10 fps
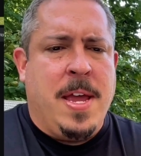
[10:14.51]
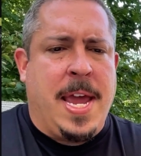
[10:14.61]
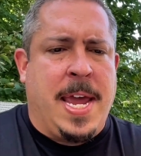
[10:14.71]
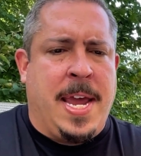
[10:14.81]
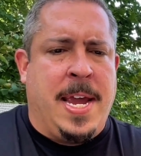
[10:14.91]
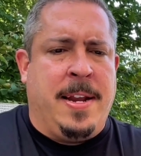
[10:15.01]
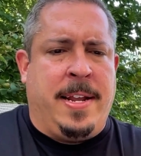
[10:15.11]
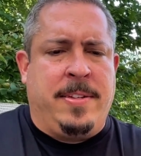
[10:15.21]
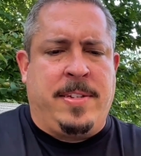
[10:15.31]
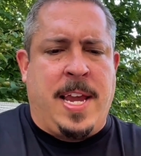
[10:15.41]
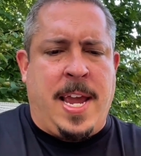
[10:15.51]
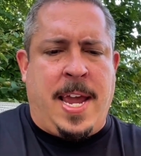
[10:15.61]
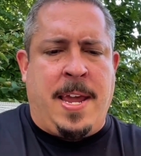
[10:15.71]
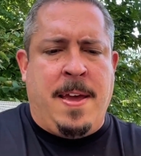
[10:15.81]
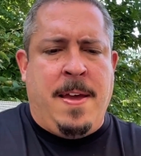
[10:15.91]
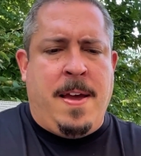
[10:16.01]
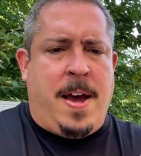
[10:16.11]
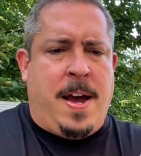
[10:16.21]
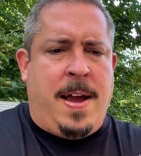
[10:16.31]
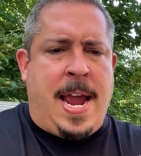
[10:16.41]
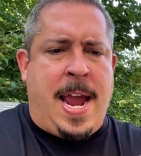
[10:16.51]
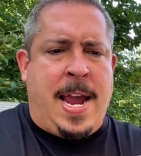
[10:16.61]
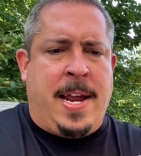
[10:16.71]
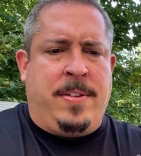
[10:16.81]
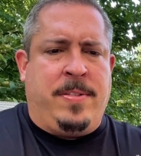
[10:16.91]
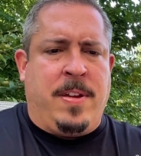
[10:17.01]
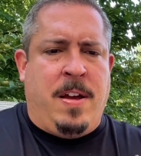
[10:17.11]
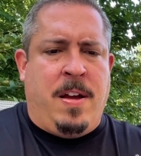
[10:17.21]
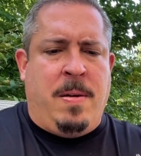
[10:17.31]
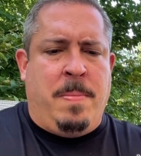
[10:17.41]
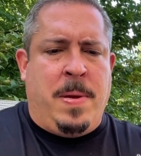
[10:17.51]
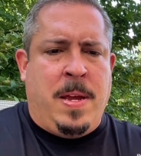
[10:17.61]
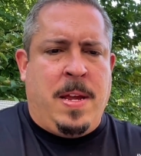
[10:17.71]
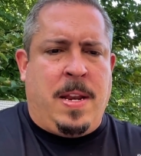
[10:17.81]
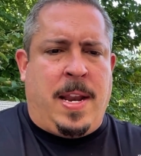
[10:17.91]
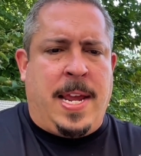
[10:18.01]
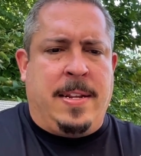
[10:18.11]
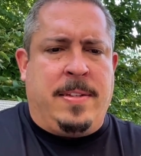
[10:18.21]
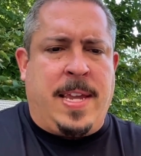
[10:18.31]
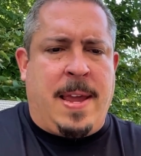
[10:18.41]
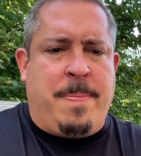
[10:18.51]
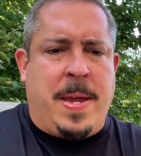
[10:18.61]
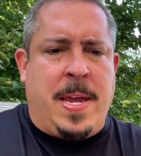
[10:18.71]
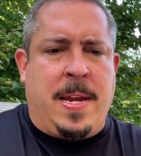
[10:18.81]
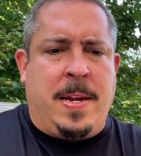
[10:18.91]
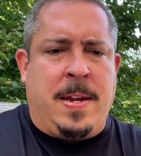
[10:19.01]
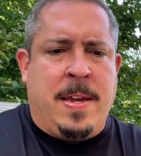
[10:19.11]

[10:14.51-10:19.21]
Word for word: And let's say uh, add some landscaping